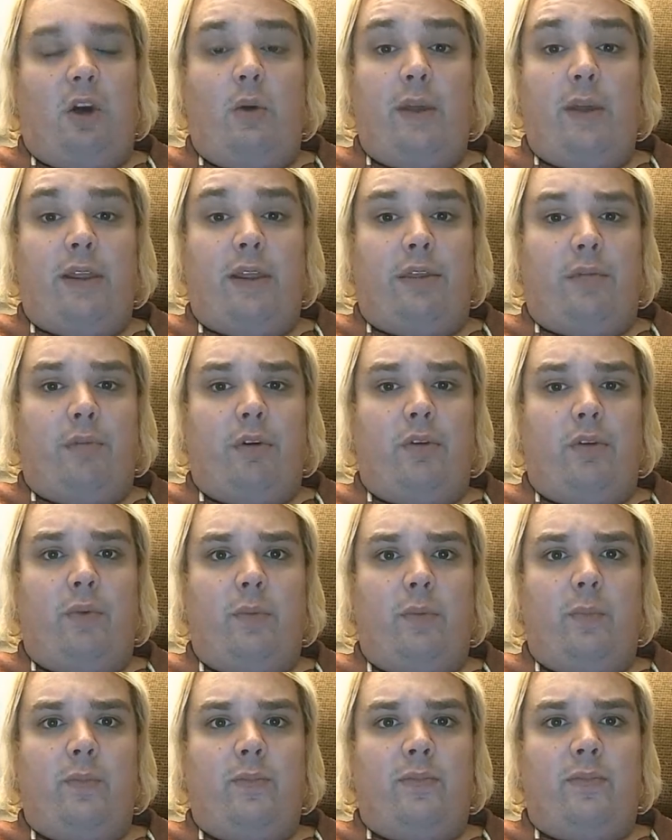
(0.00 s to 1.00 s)
through,
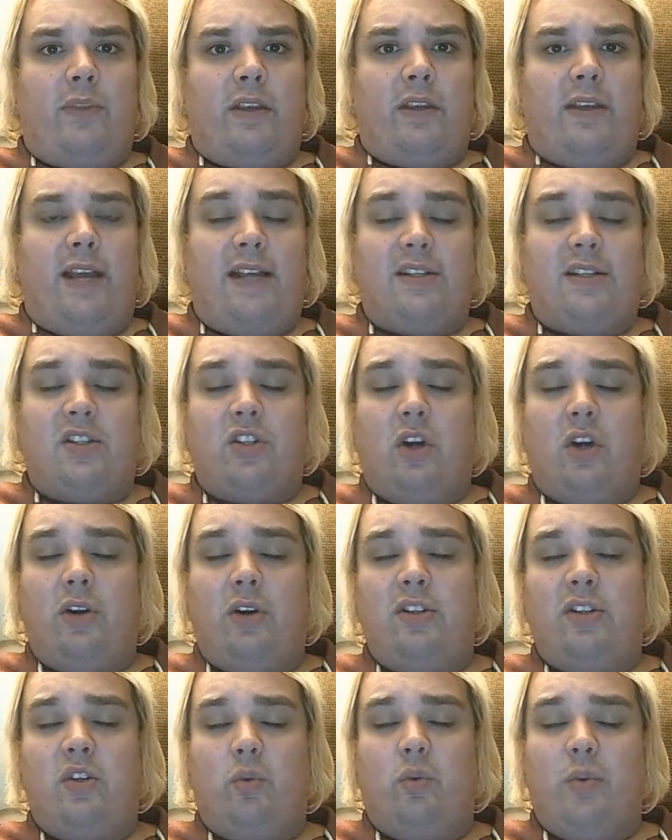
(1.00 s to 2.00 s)
has started
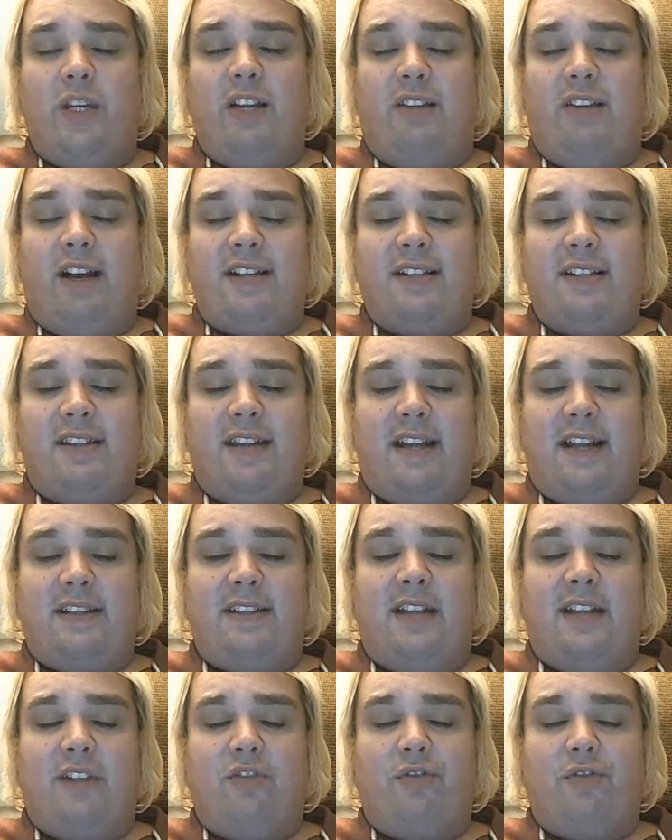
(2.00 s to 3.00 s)
to realize that's
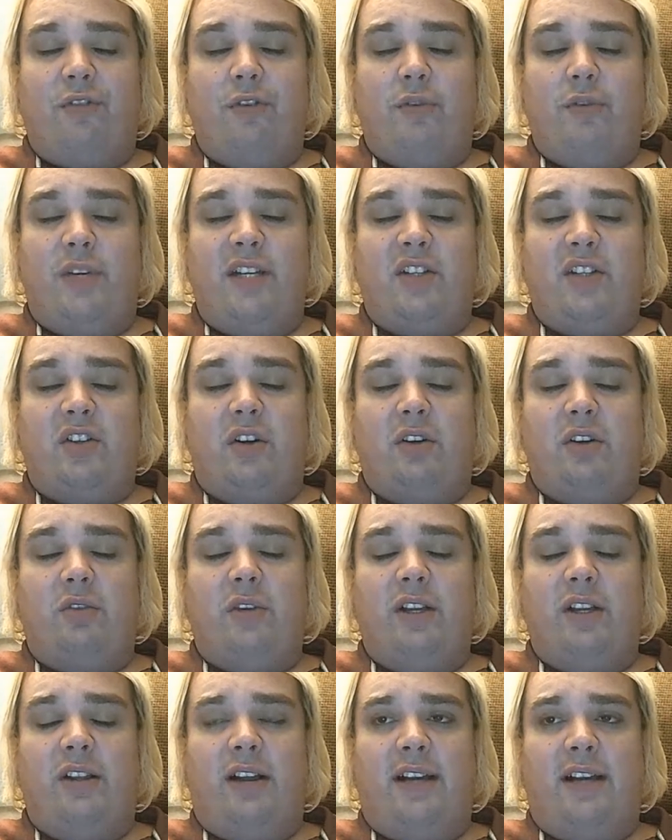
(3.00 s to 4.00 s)
not true. He started to
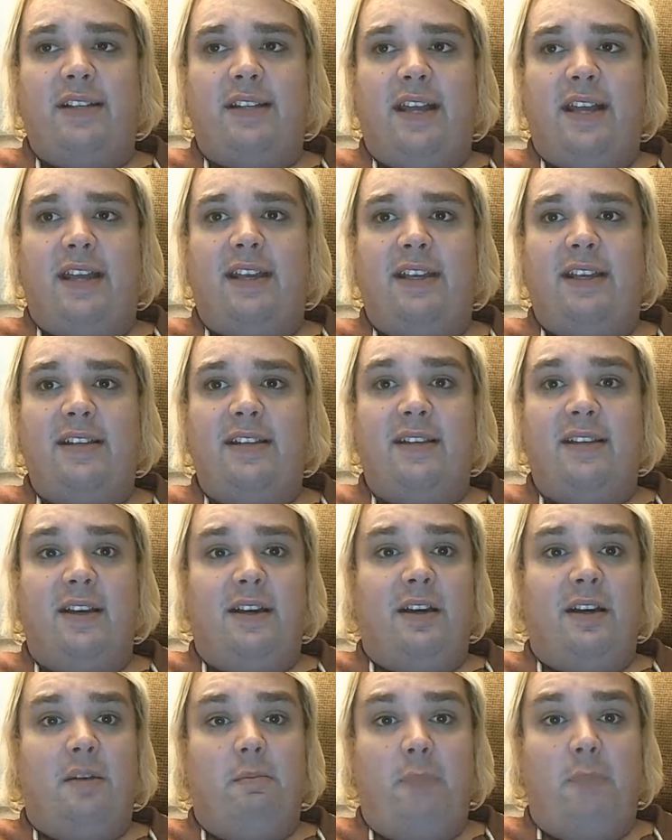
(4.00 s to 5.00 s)
realize that his
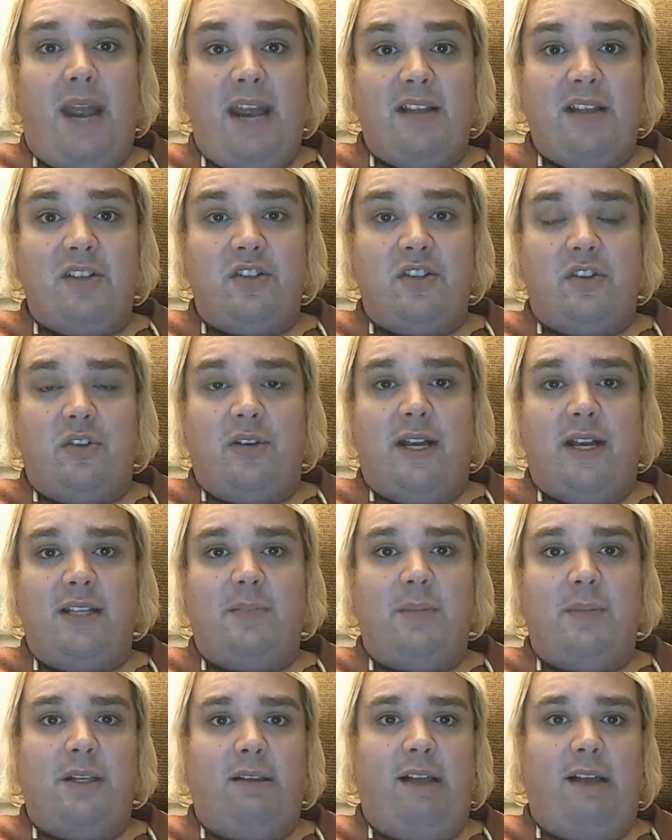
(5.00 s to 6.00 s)
master has
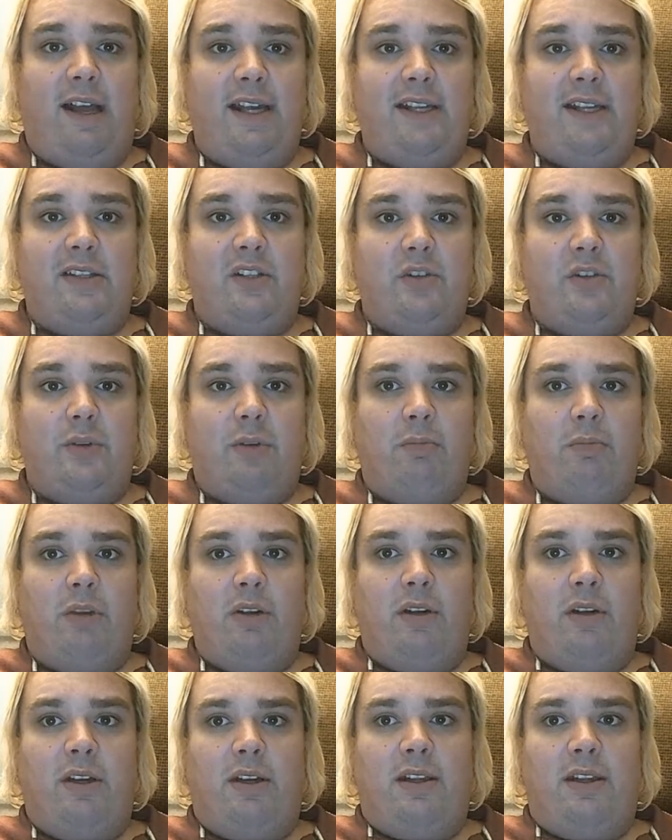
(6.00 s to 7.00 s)
been lying to him
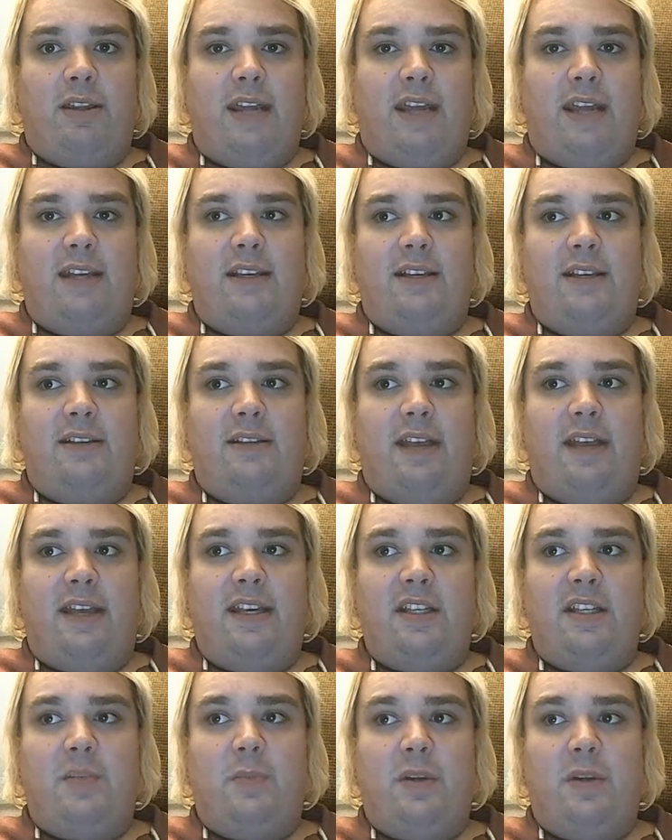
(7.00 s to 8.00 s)
that he, that
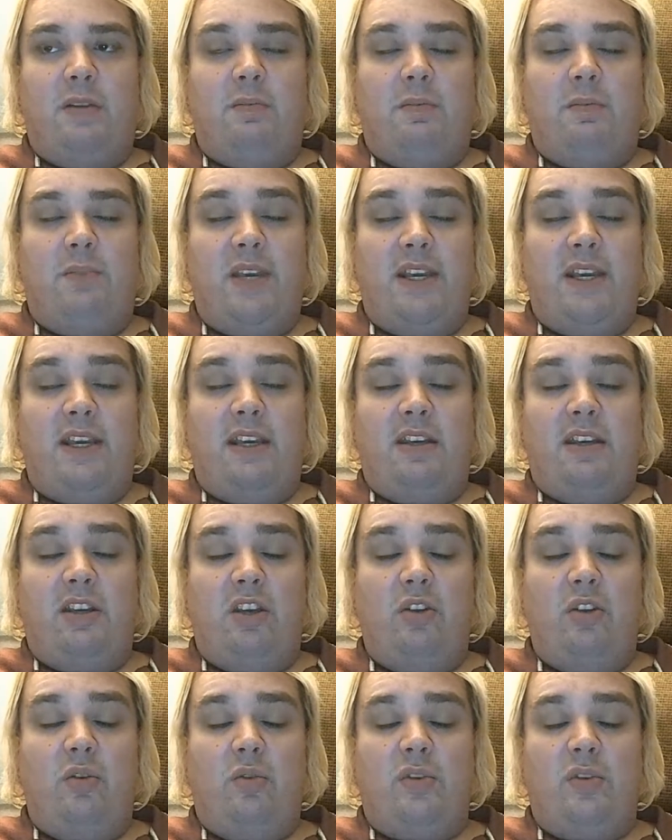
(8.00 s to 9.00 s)
he's been being
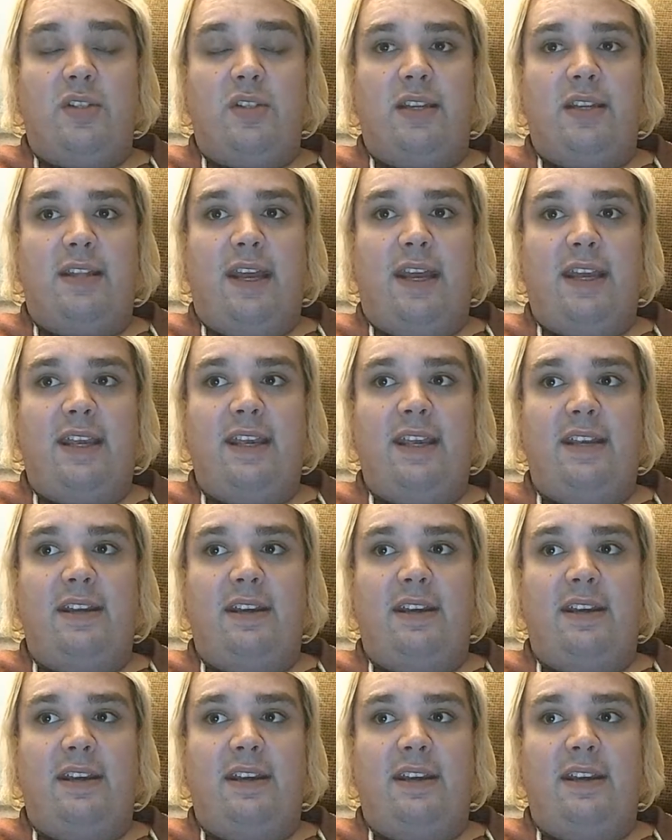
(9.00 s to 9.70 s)
used and that he